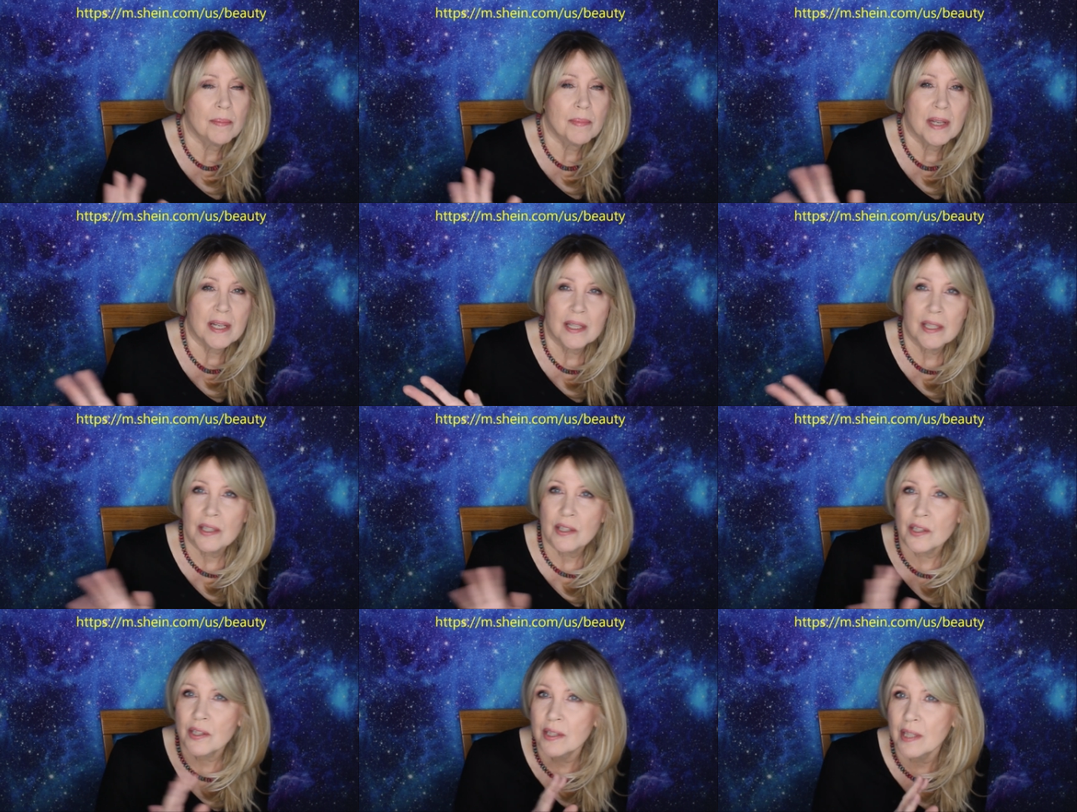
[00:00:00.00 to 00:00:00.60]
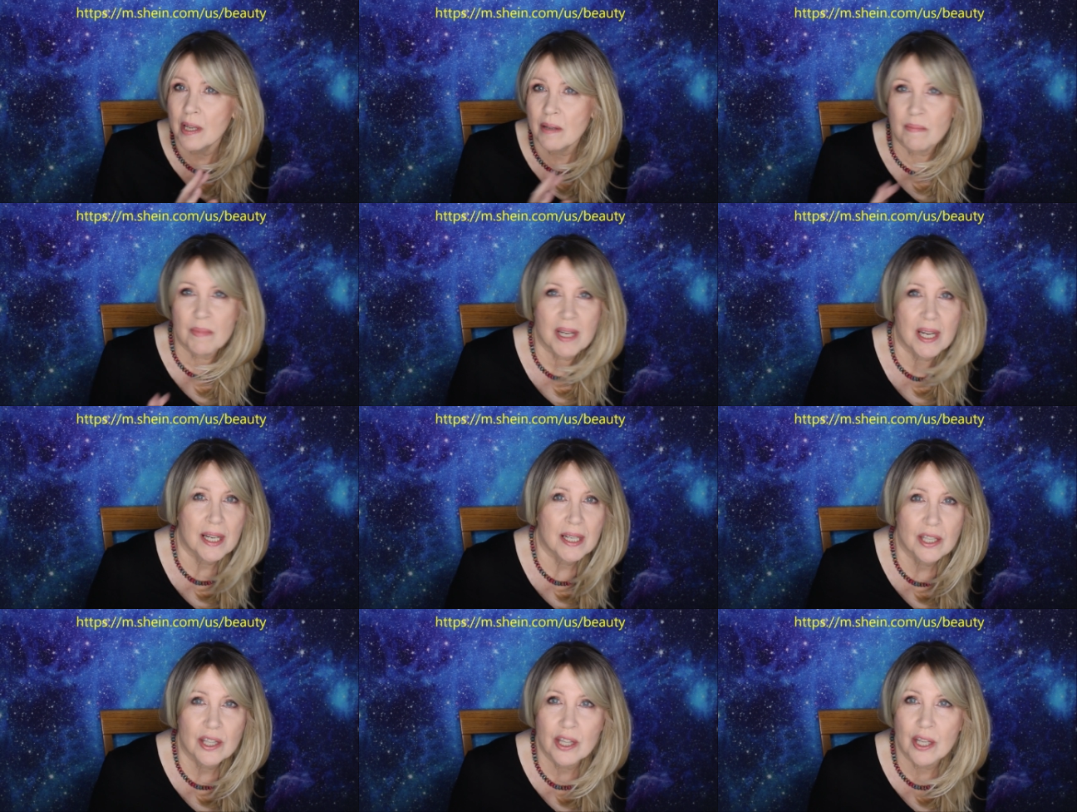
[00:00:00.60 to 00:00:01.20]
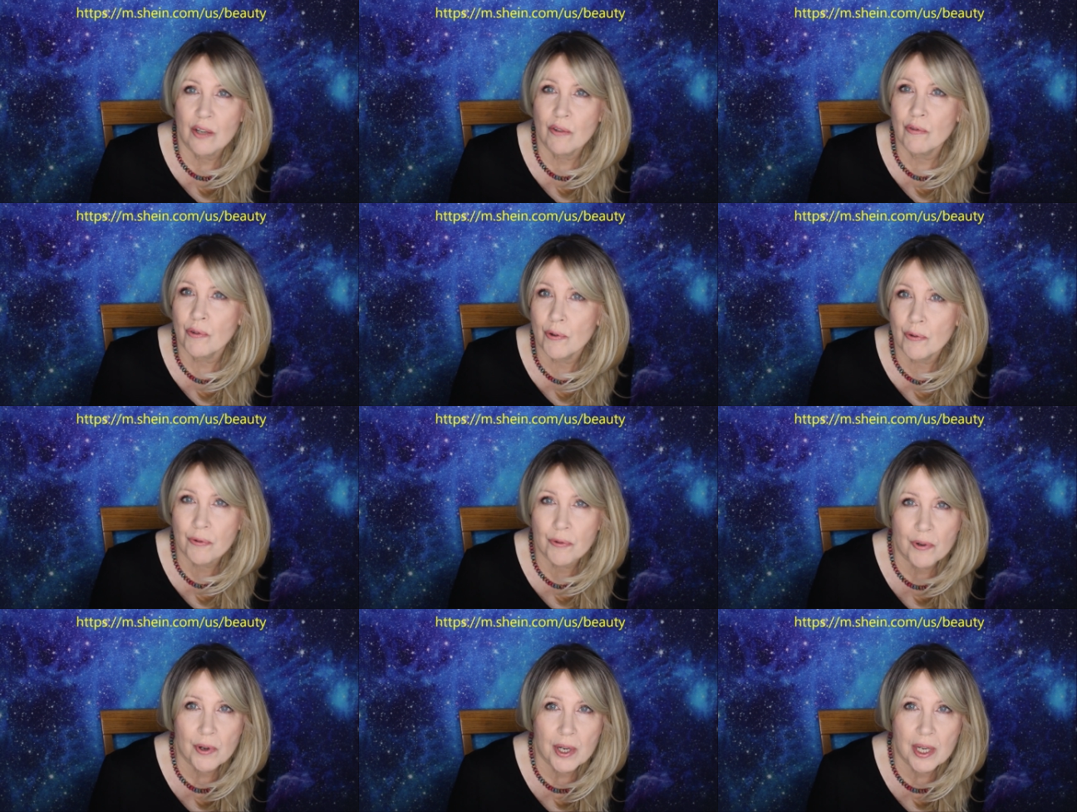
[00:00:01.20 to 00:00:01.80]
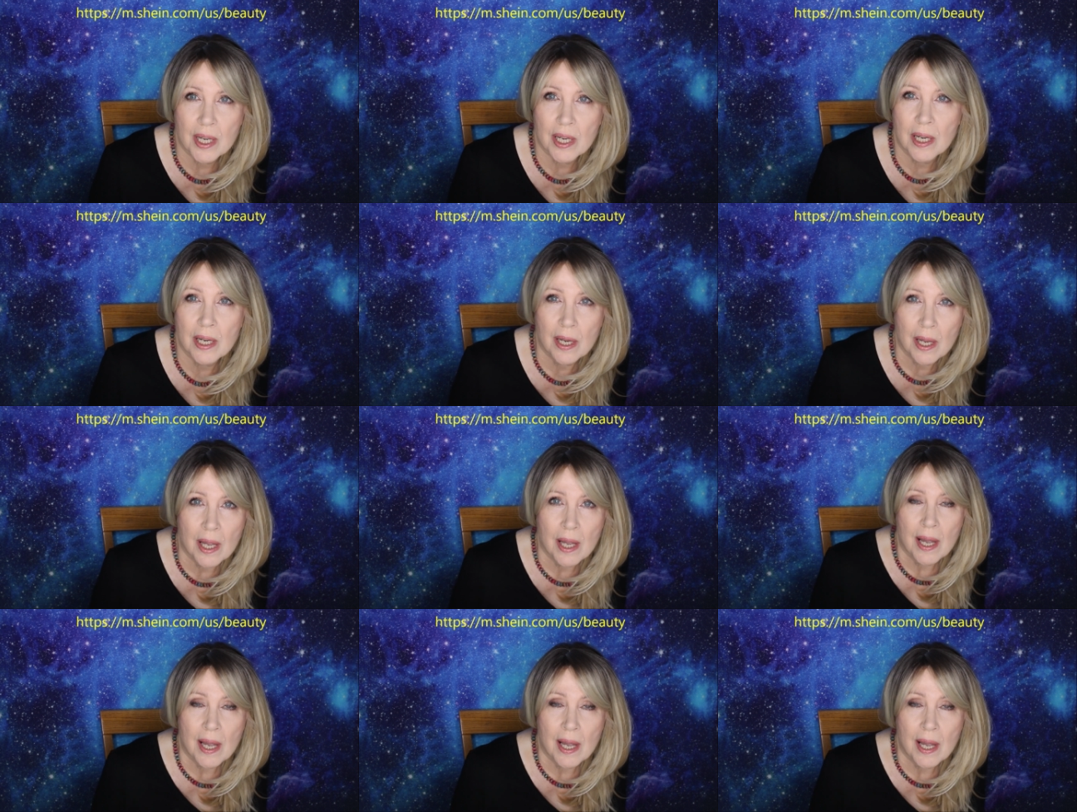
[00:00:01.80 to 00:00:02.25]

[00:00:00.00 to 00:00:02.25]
They didn't send me anything for free,